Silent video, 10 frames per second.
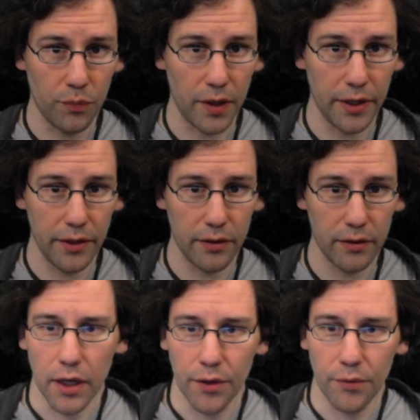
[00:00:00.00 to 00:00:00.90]
but
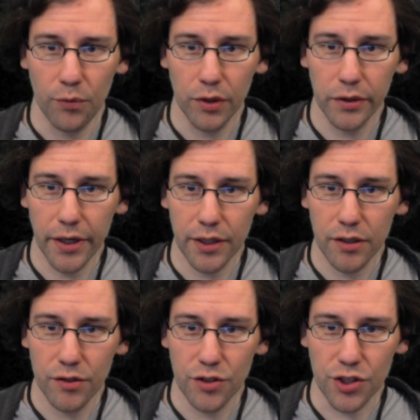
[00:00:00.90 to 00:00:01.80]
I would like
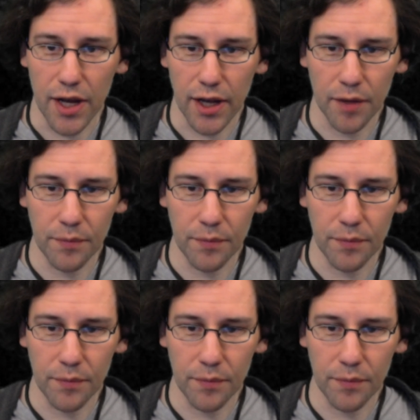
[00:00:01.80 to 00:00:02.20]
to check.